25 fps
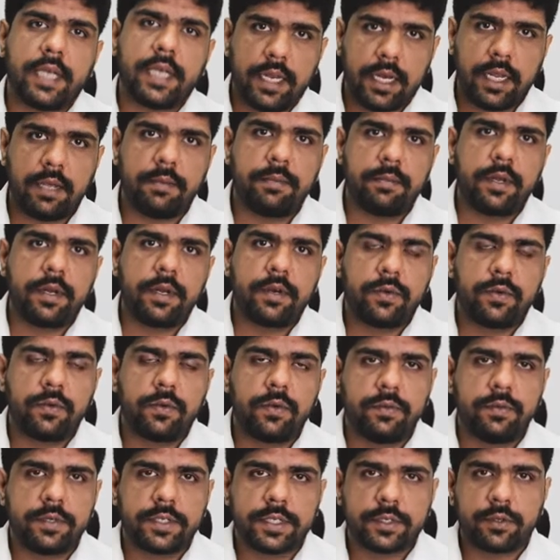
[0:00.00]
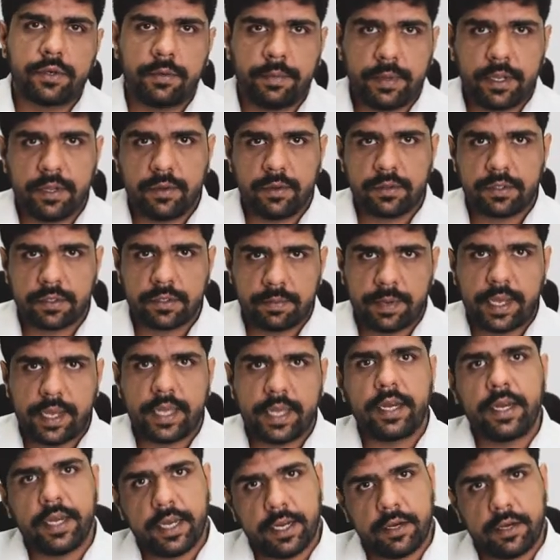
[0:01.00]
enabler tool which could be used by
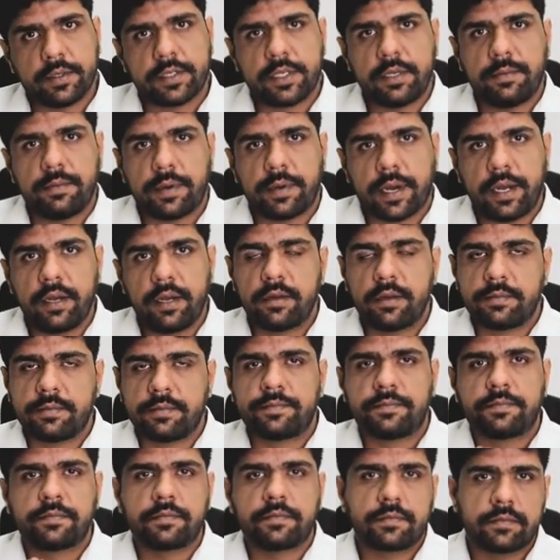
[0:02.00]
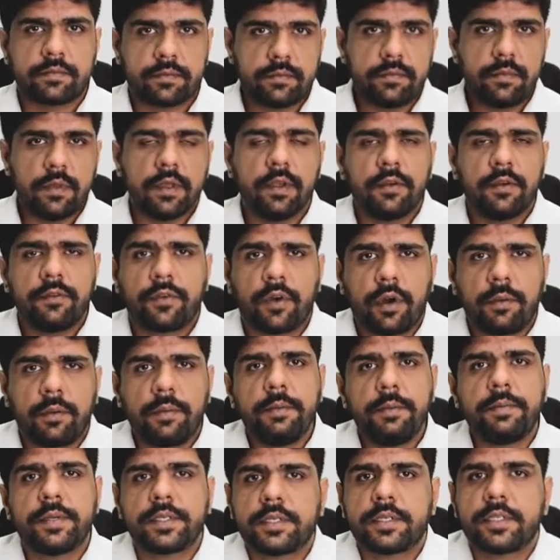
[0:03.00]
a D2C brand from
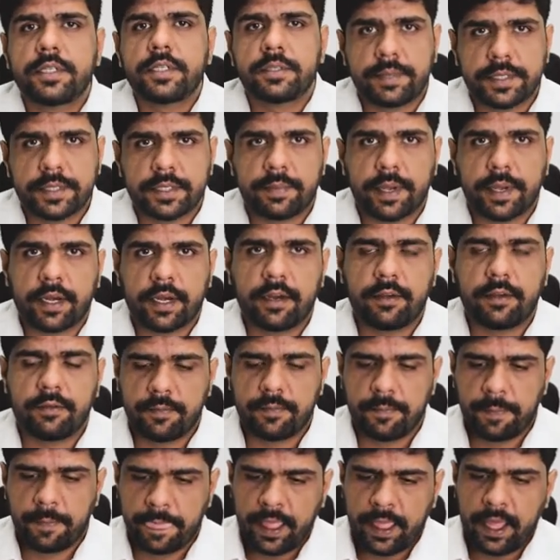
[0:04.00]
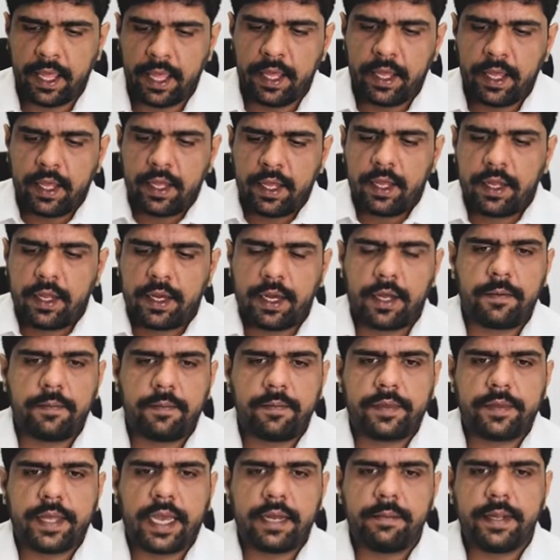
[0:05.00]
a business perspective.
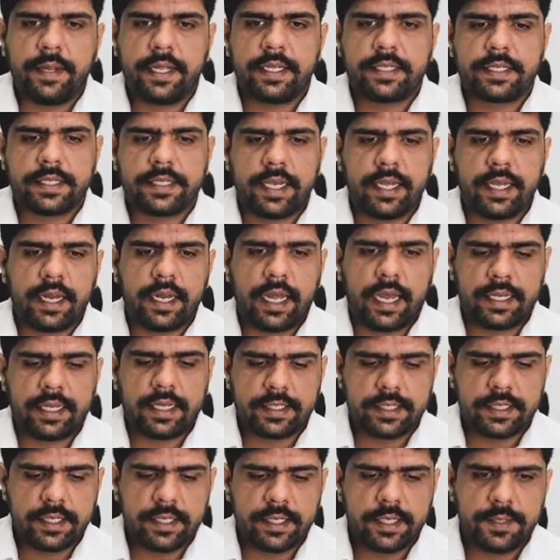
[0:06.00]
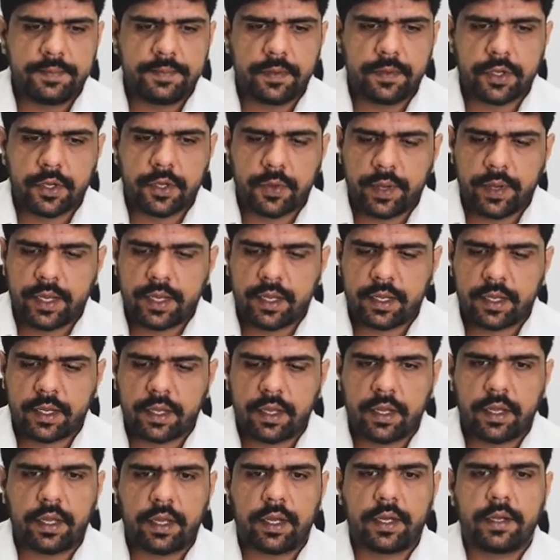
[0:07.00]
Now, that being said, as a quick
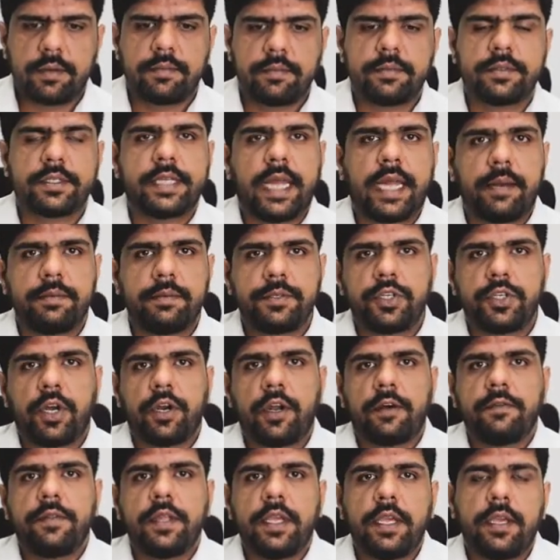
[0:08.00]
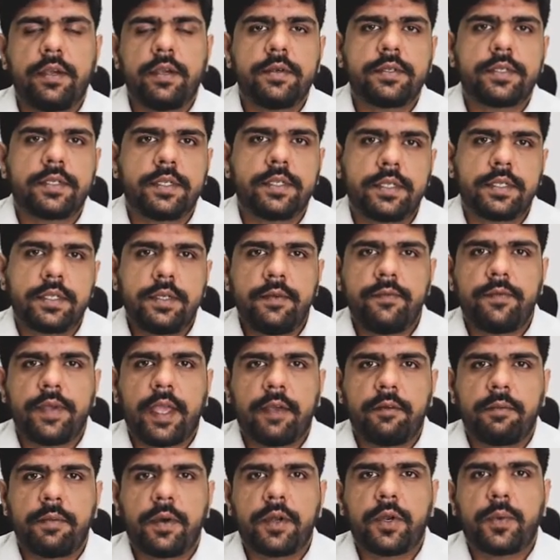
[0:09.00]
uh, snapshot of the ecosystem, we
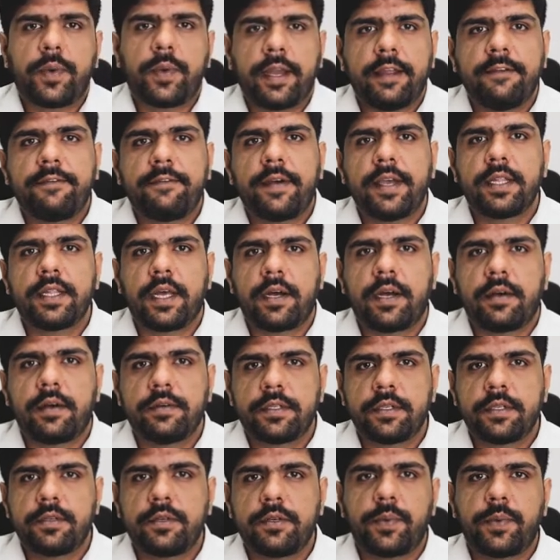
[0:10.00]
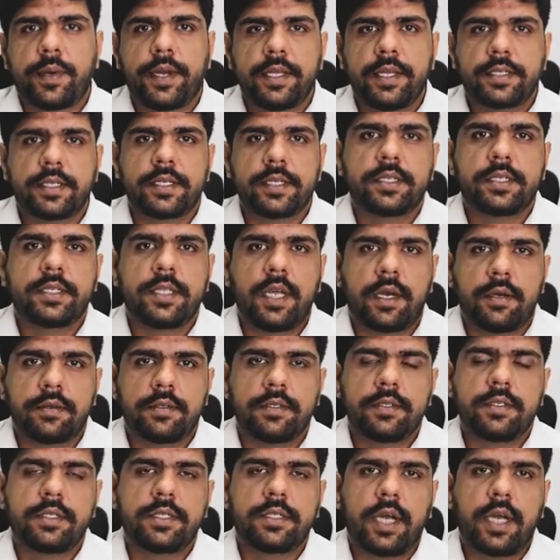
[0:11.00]
have about 25,000 to
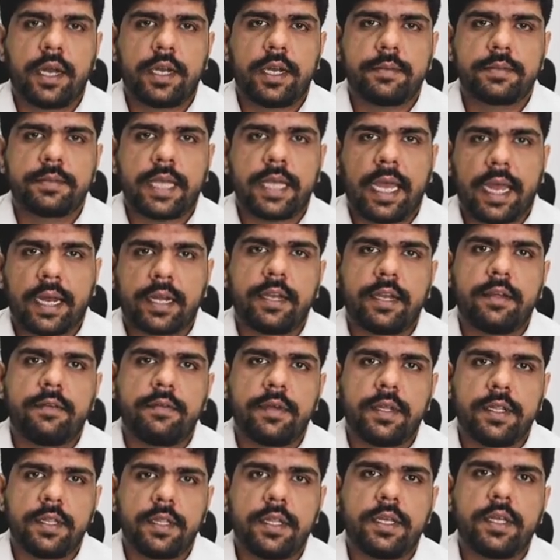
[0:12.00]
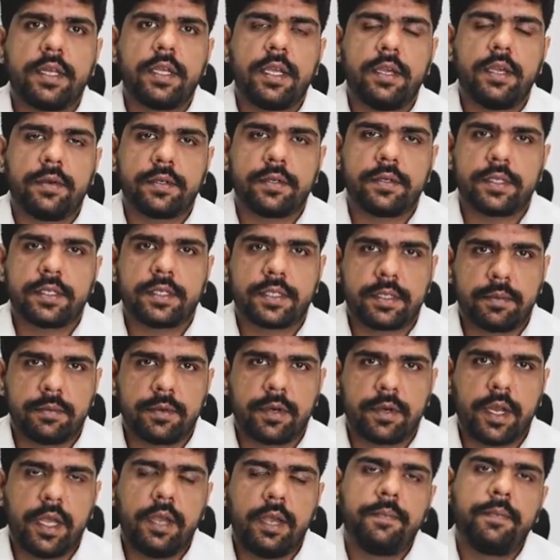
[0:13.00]
26,000 startups active in the ecosystem
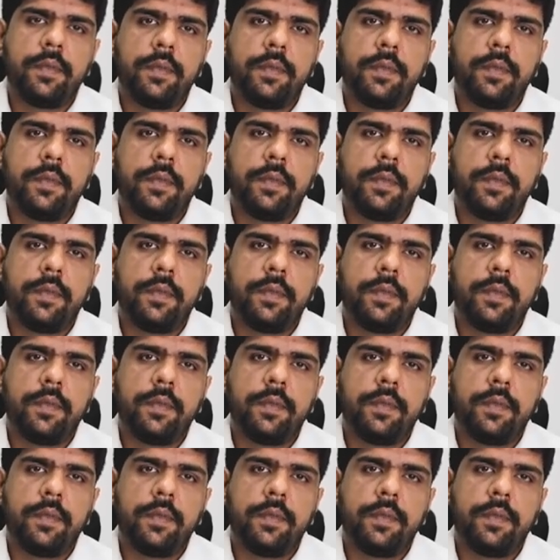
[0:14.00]
today.